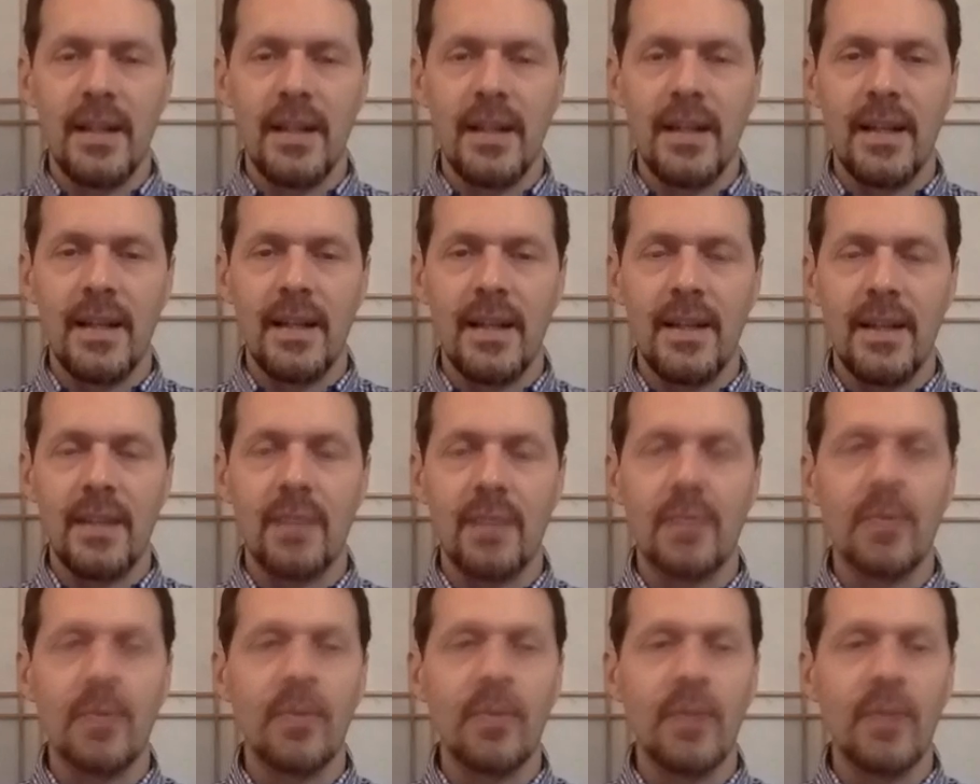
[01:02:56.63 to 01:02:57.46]
And it's
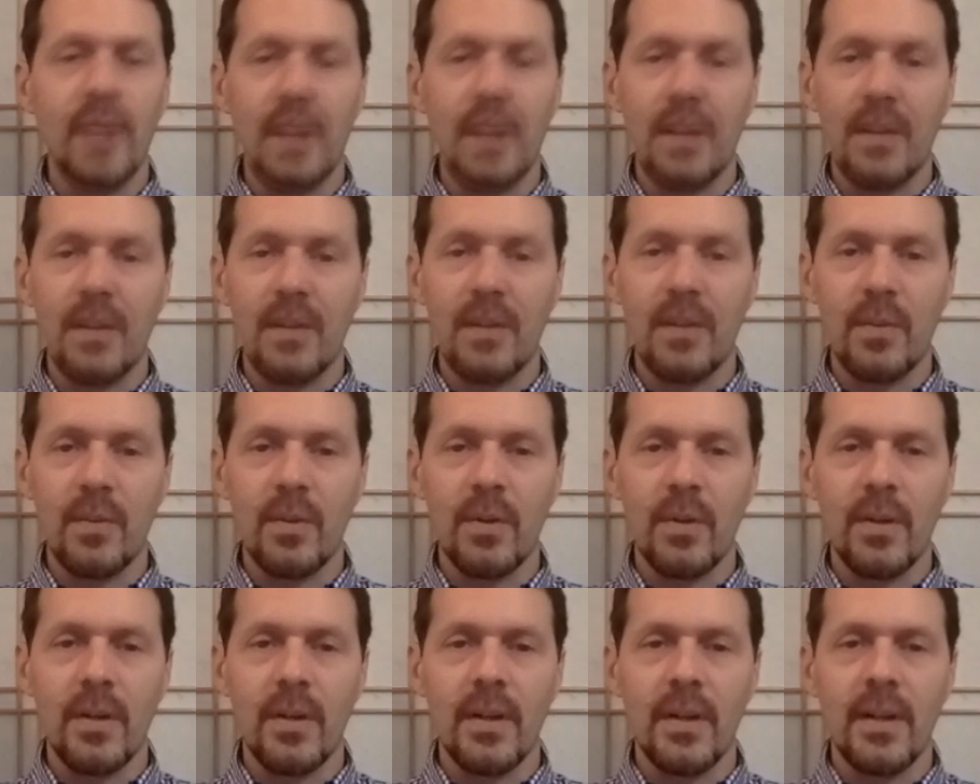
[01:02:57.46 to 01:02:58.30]
Bruce Ecker's
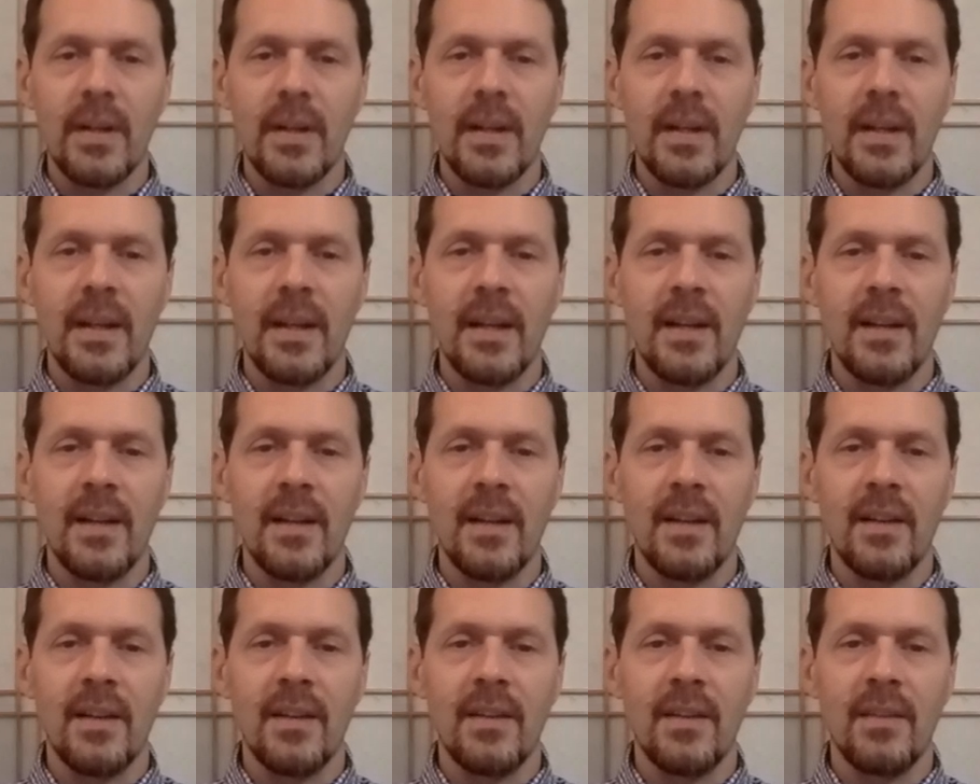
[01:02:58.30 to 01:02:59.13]
work and
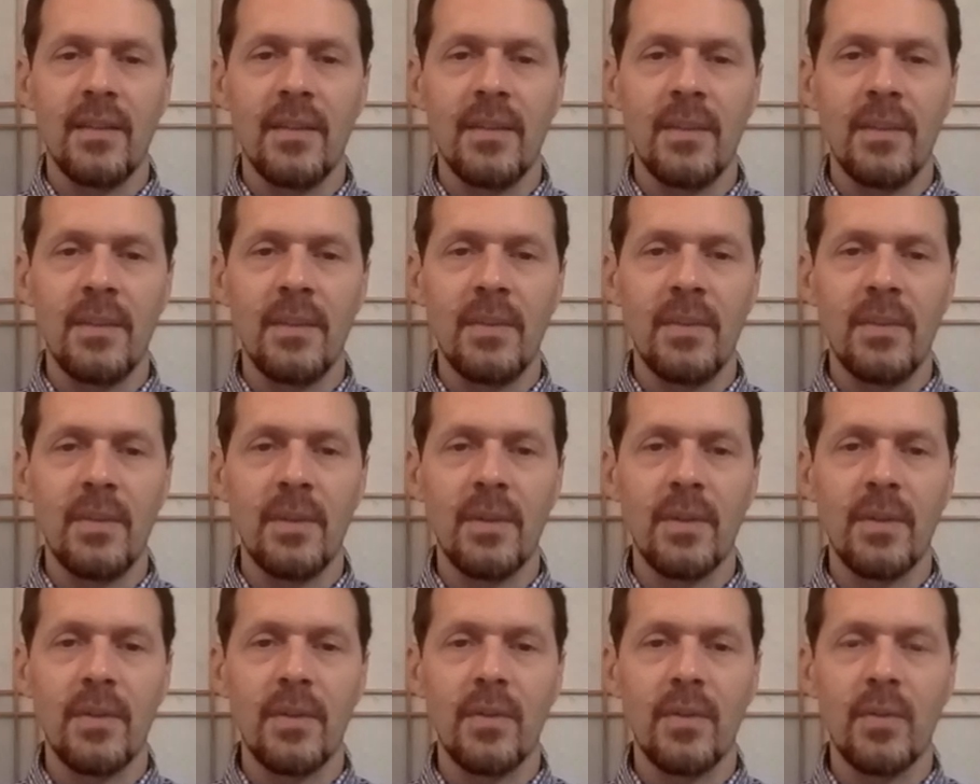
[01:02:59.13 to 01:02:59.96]
maybe some
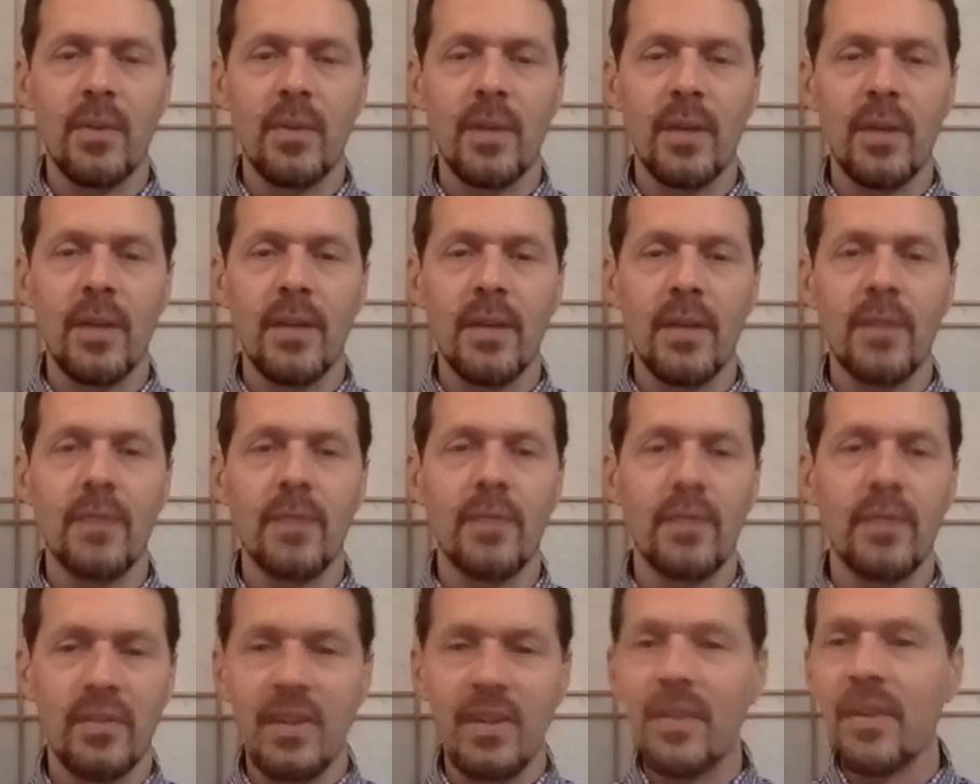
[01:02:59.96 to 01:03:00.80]
others as well
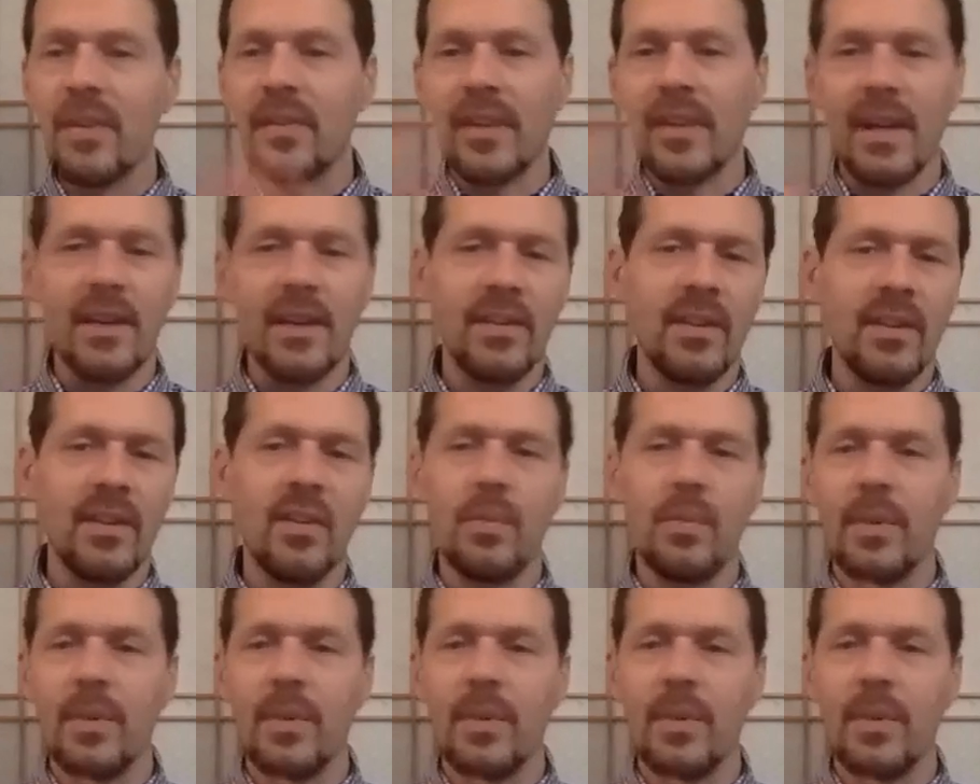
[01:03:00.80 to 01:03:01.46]
who's synthesized this, but